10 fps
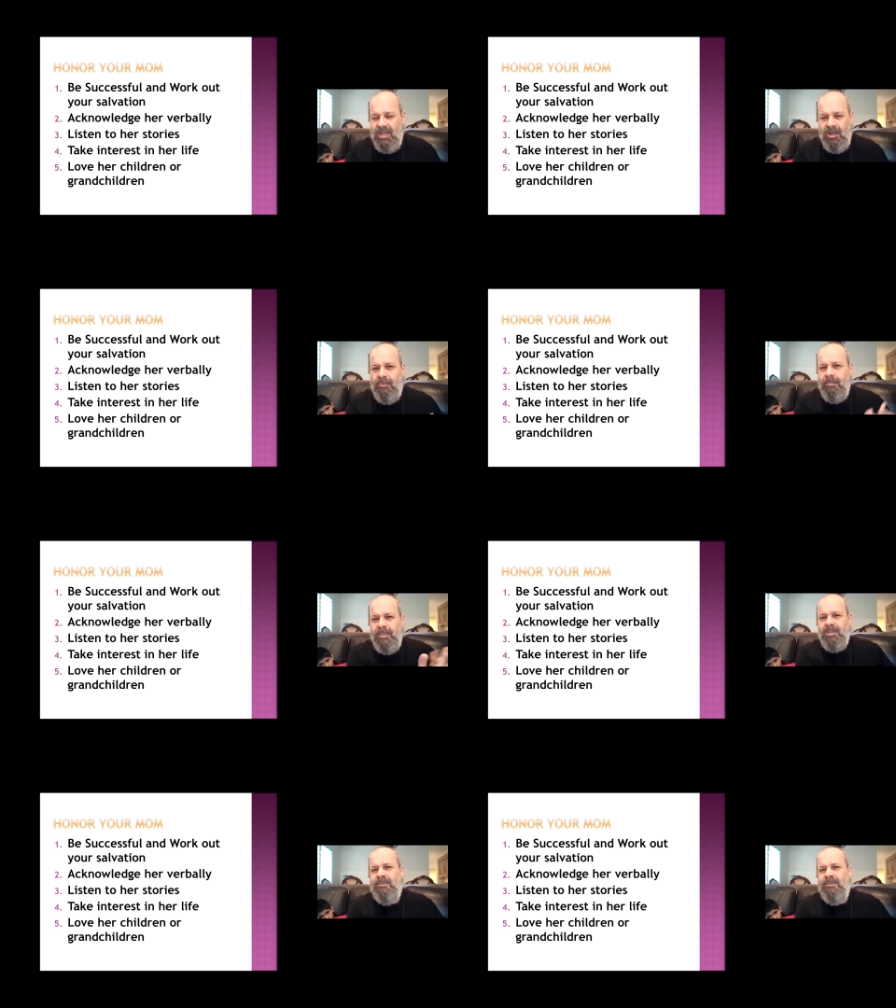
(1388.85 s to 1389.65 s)
Her,
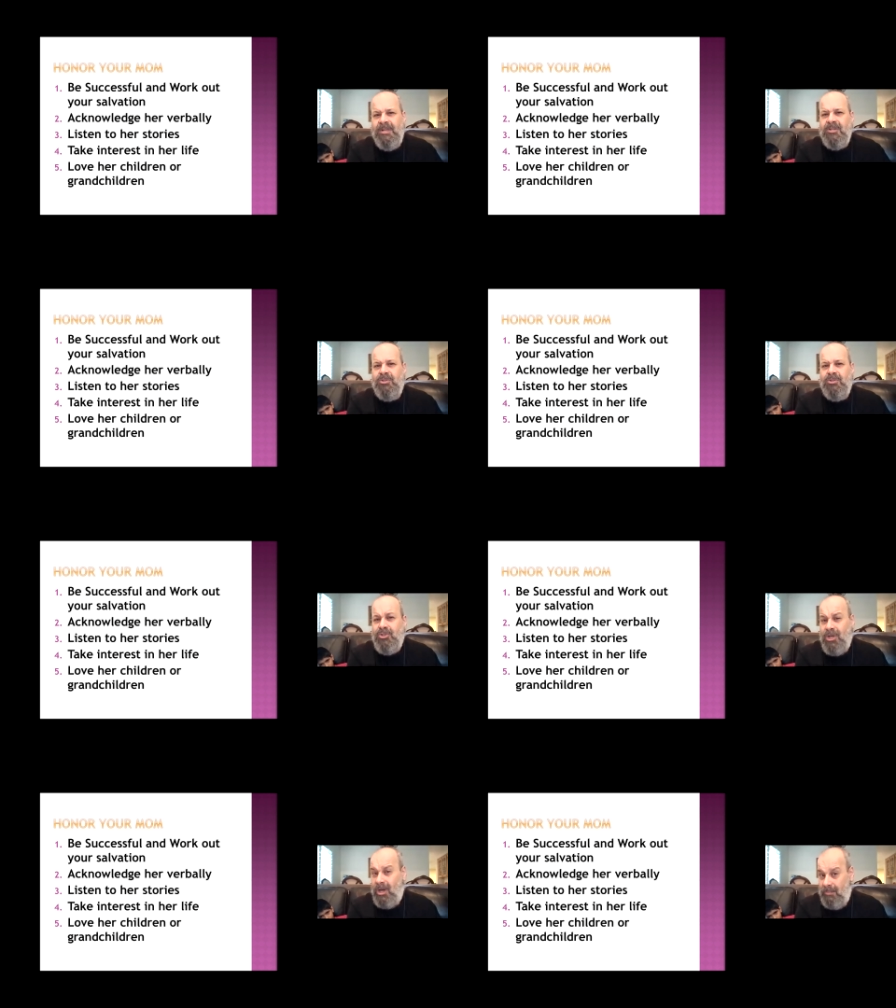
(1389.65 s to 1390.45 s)
she finished her
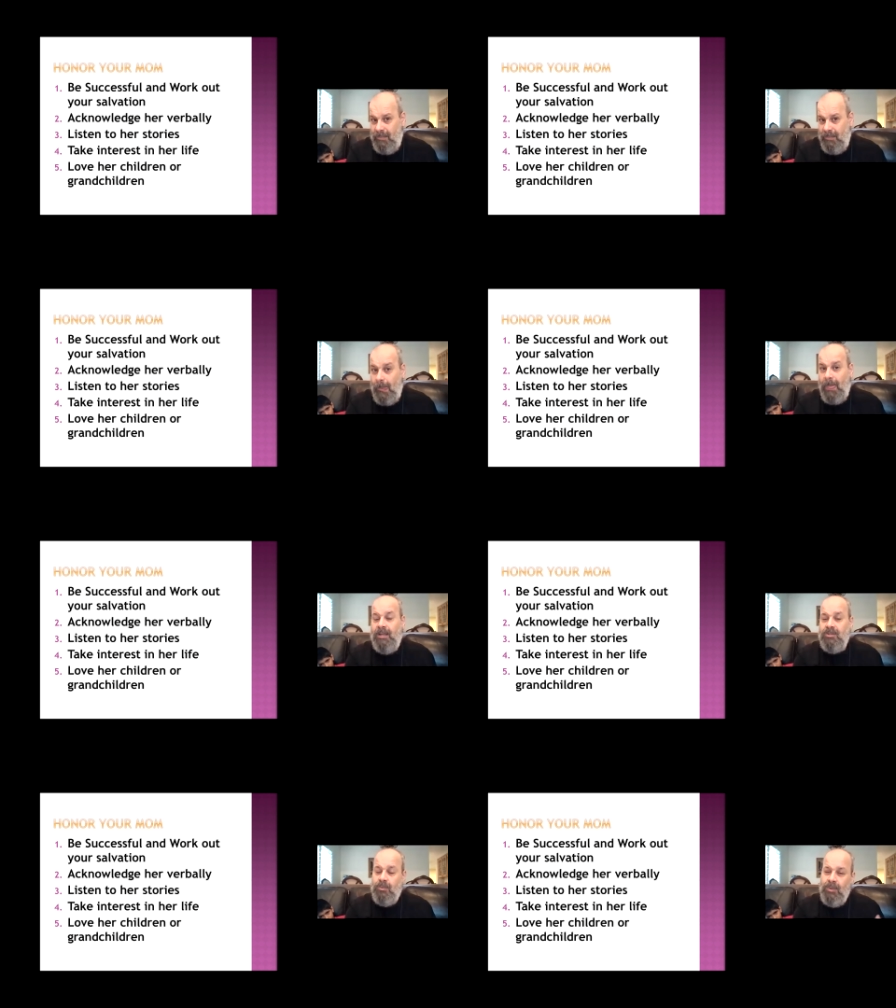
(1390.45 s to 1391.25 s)
job
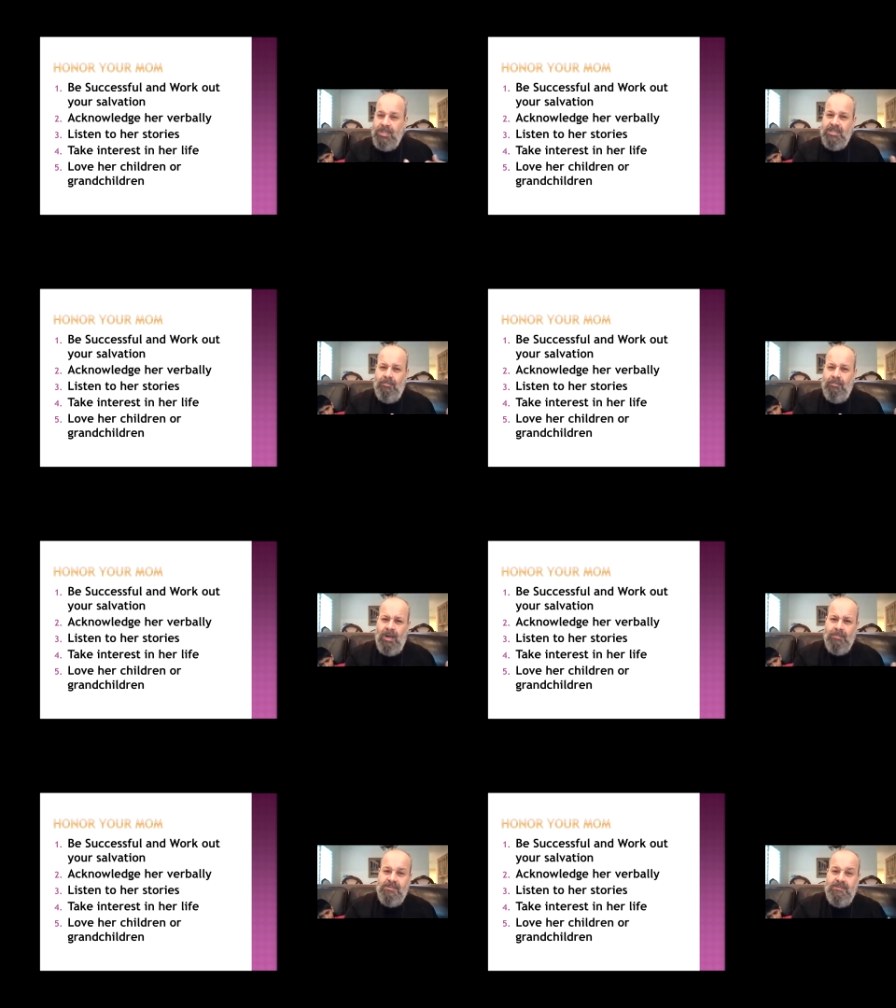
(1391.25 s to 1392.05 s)
once our
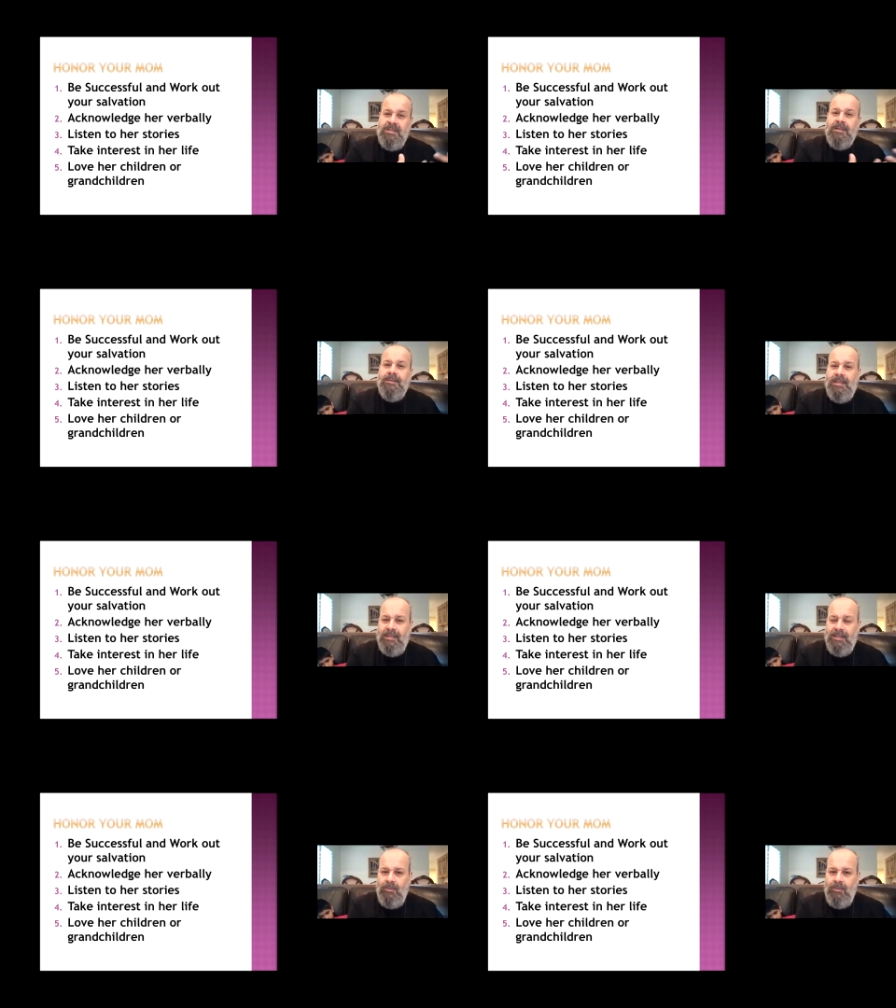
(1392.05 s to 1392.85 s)
moms feel
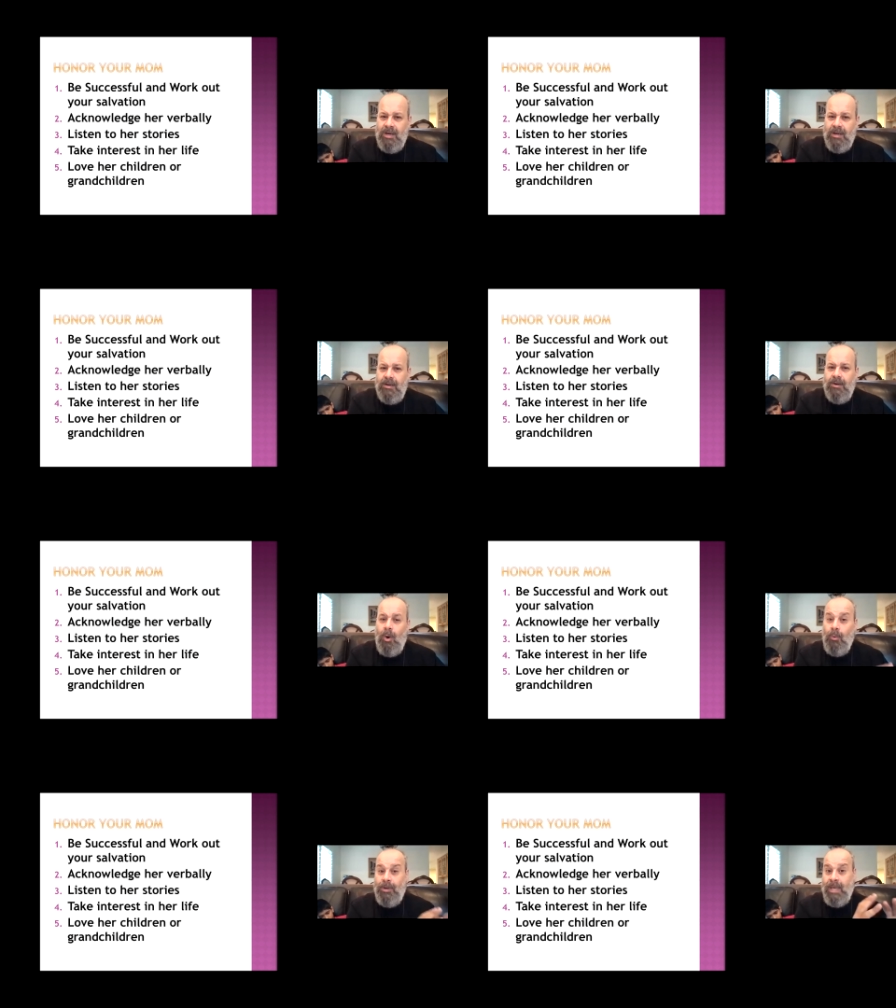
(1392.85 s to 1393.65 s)
that we are
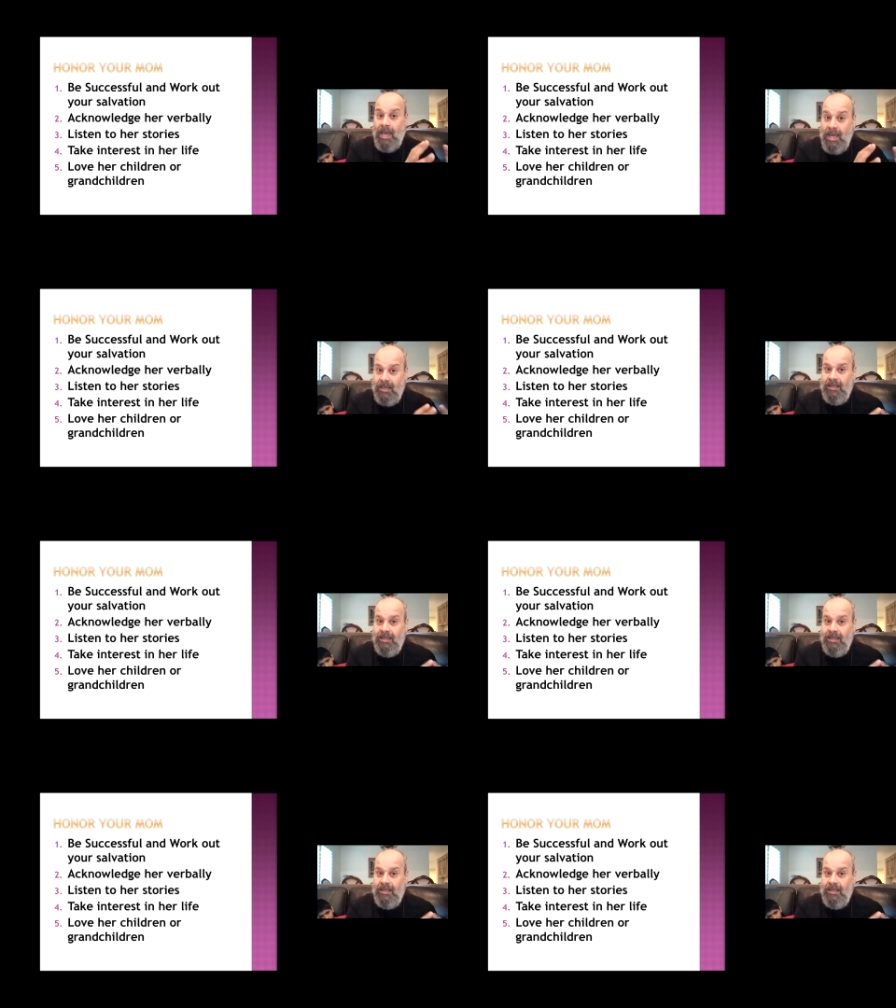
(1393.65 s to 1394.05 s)
okay,